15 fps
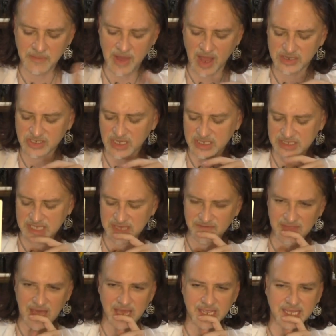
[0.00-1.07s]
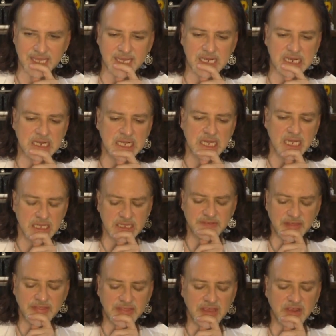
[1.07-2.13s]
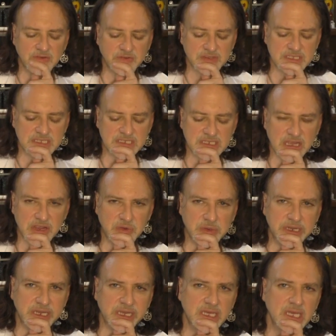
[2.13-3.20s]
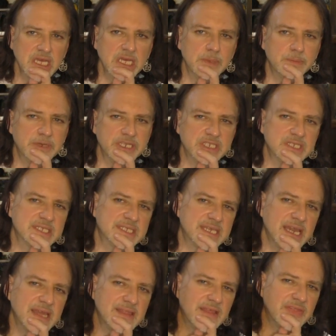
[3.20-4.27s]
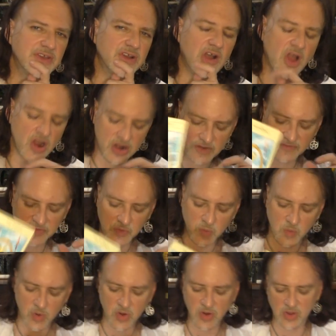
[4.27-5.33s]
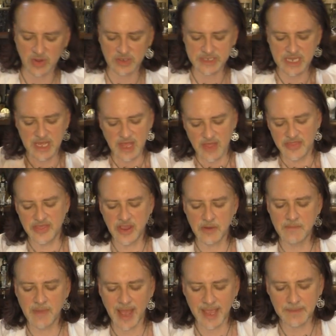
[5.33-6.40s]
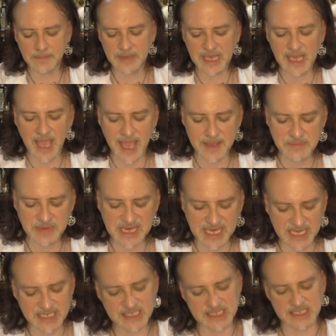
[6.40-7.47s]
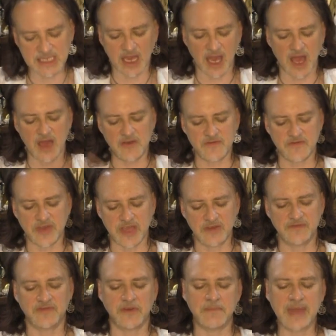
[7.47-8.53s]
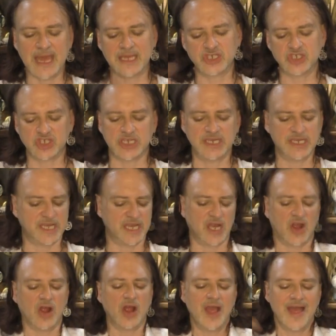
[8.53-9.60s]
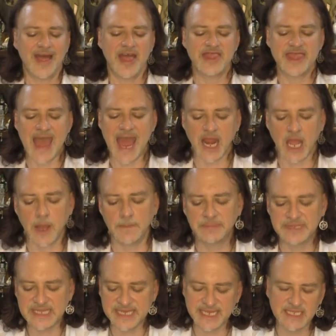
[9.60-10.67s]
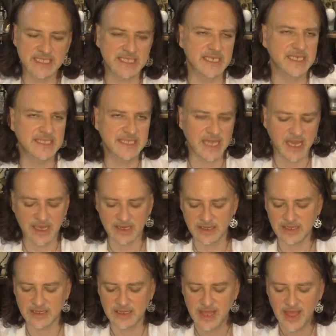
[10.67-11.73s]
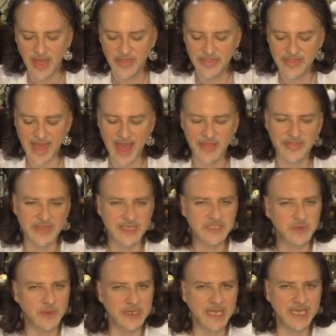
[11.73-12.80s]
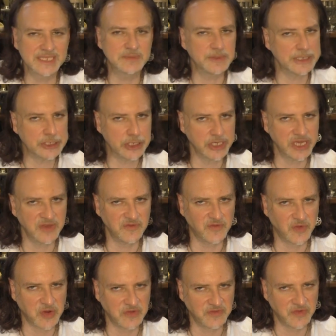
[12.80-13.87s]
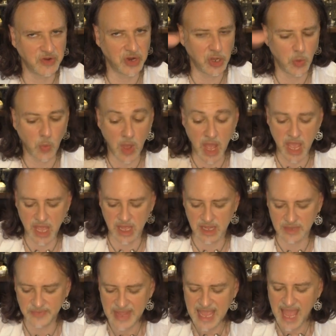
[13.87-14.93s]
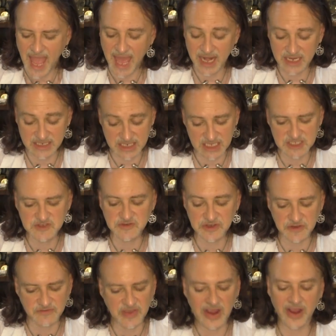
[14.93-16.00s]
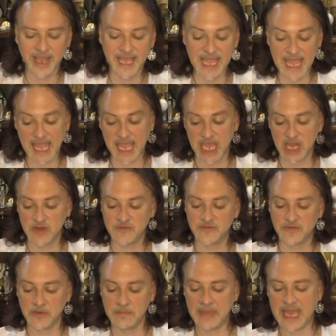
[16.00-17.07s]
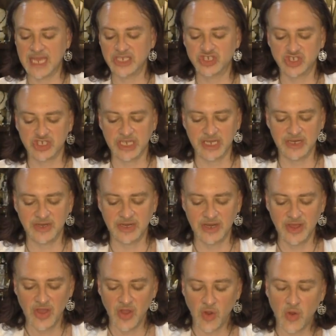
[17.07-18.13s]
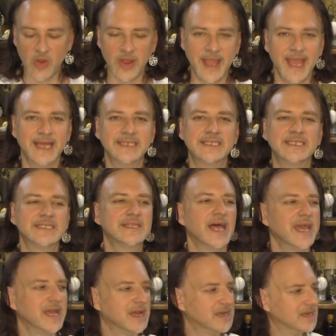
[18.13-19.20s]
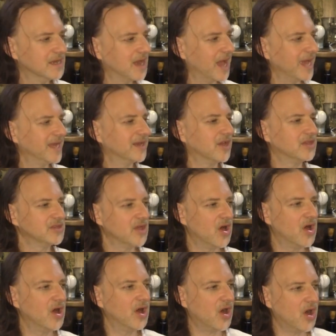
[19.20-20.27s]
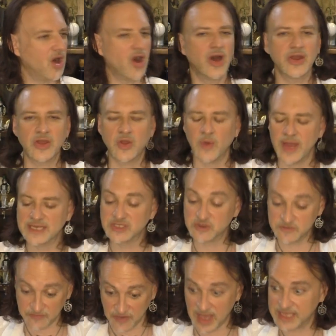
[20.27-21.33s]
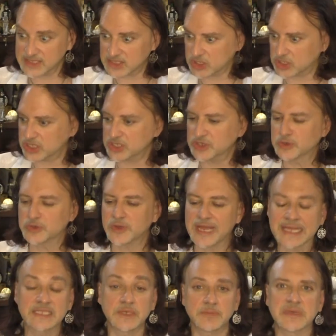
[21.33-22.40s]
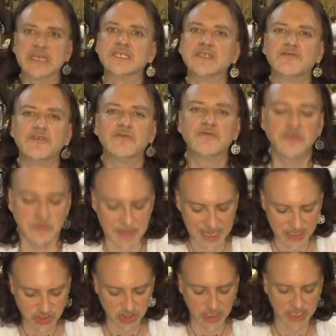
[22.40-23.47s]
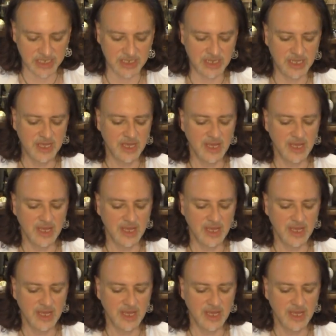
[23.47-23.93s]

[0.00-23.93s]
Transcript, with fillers: I'm not going to leave that here, leave that there for this entire reading. But to say that the card of the World, there might be a piece of information here that completes a cycle that this one has been looking for a while. And it does feel very information oriented, like a knight on a quest who finds a clue, who gets a piece of information.